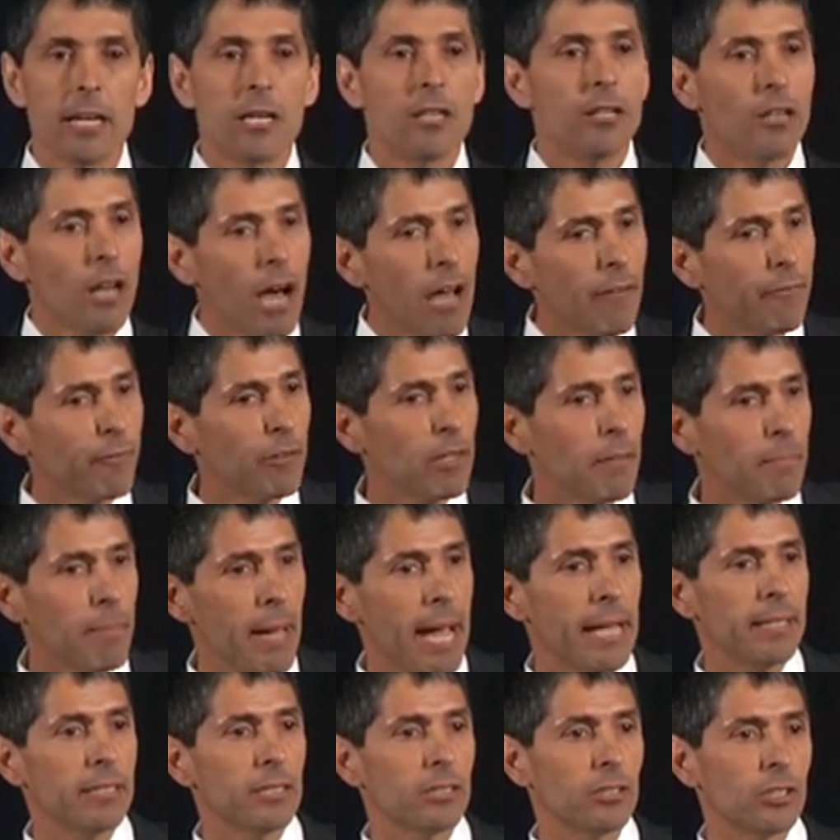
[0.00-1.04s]
not for the
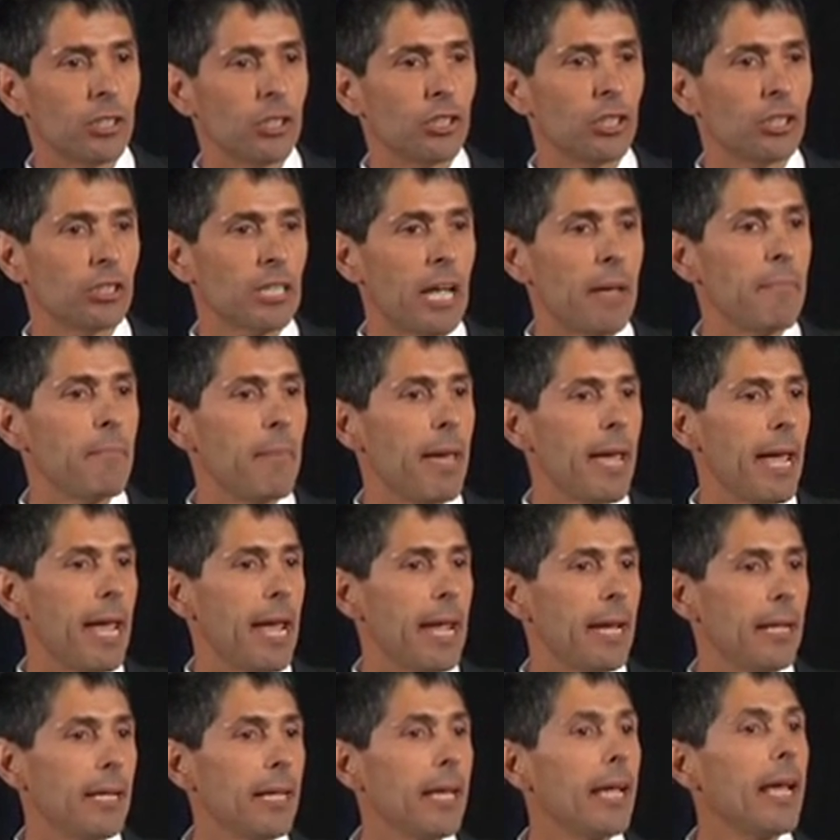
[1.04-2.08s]
bad decisions I
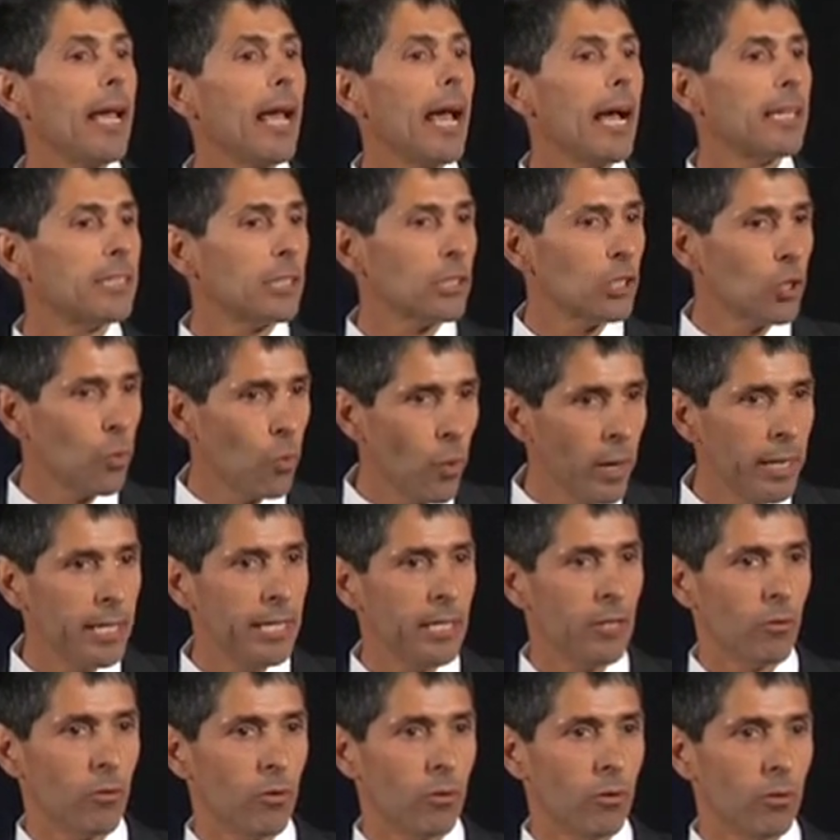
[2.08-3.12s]
made as a
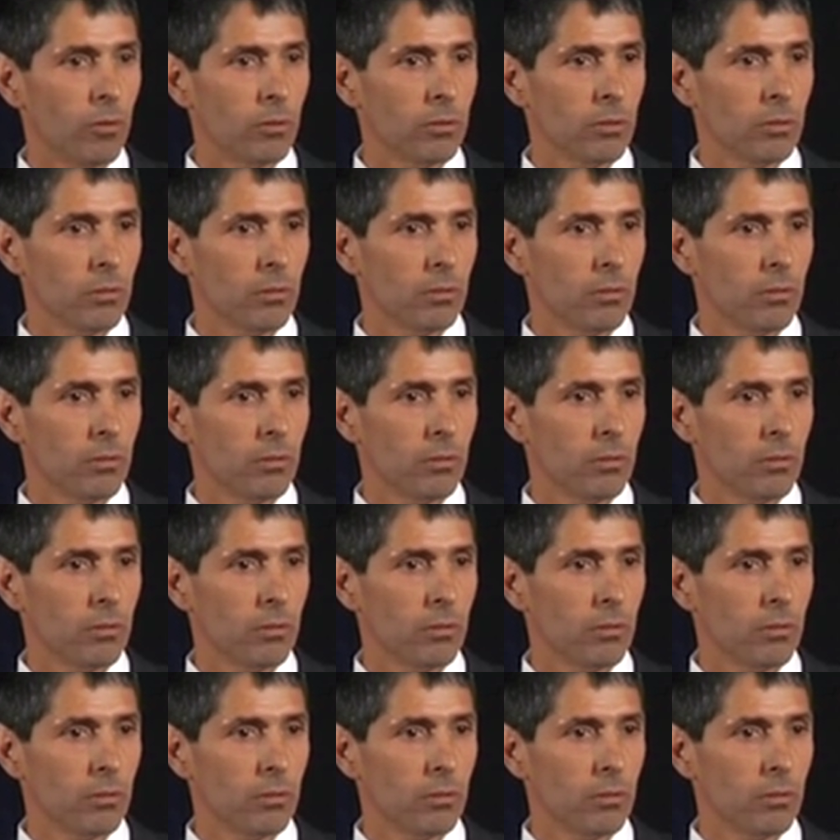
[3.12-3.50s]
20-year-old,